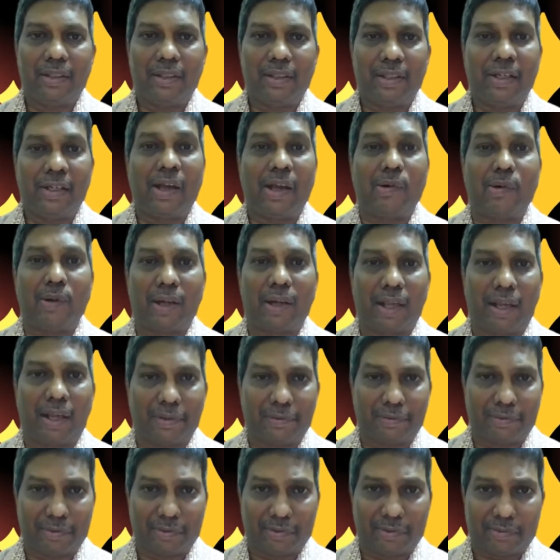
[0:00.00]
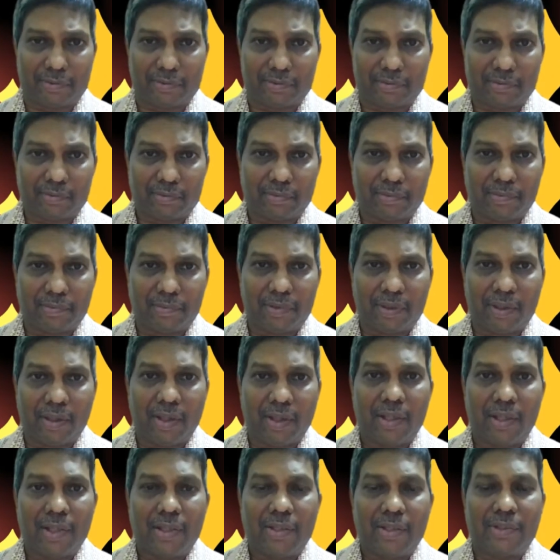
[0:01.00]
in our lives.
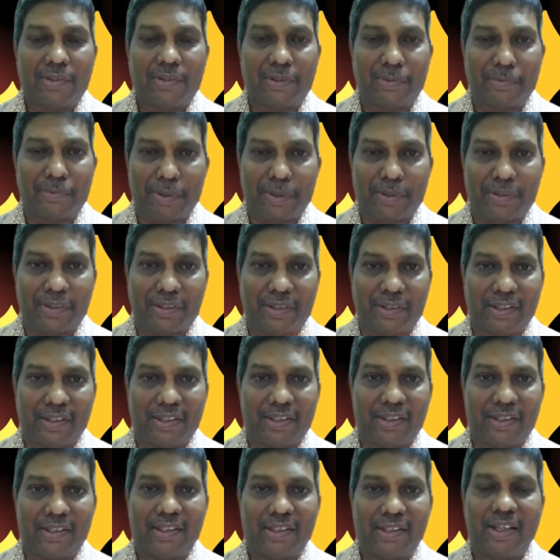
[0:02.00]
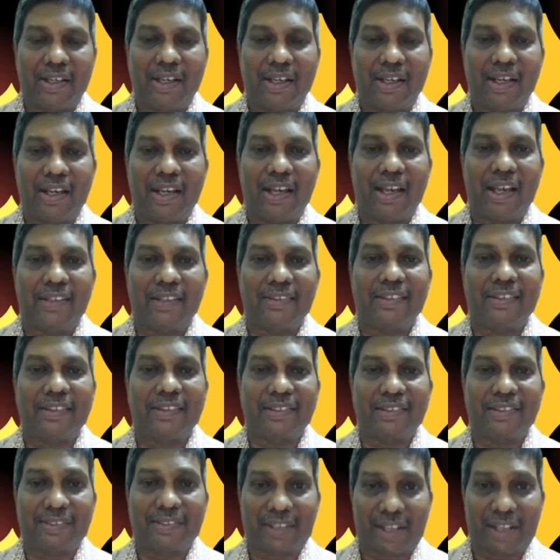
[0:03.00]
Simplicity has its
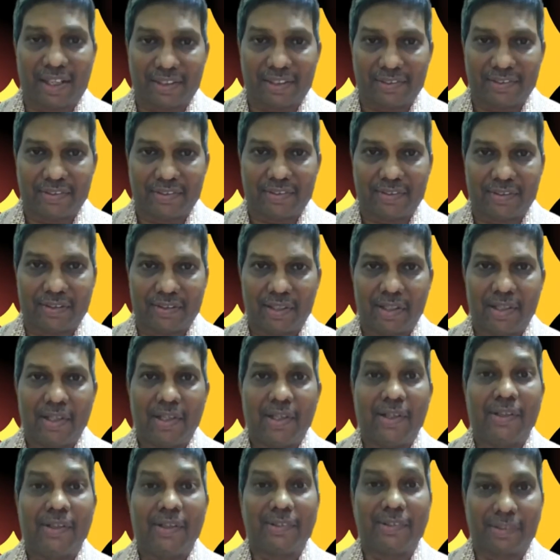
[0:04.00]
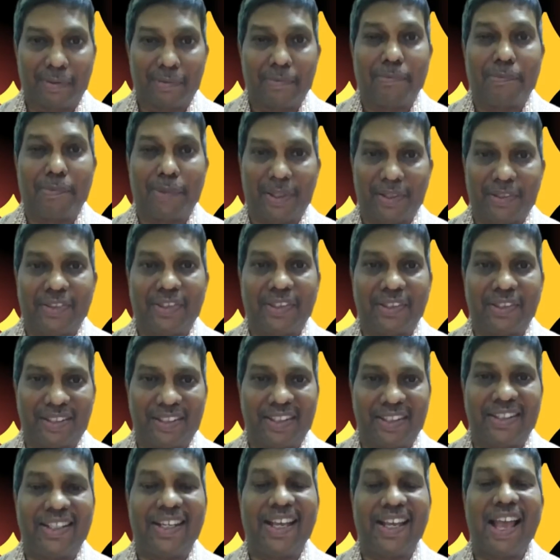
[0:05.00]
strengths.
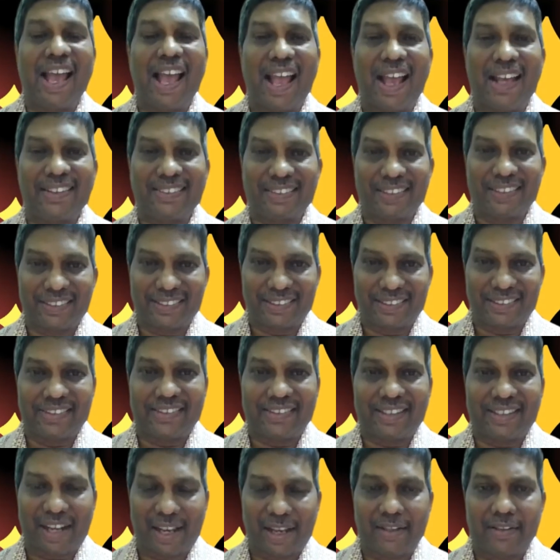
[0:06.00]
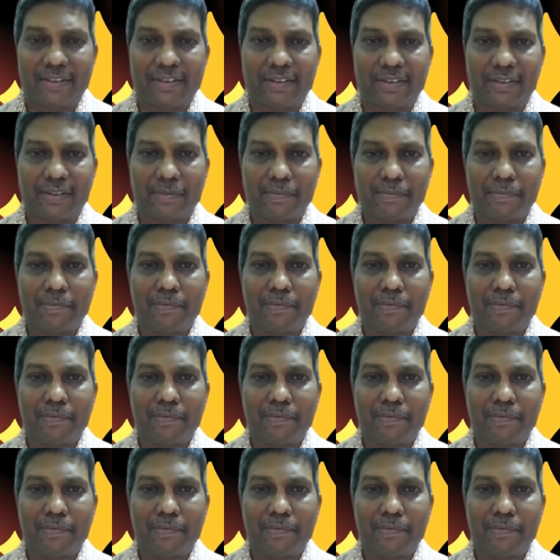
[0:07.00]
Simplicity has its strengths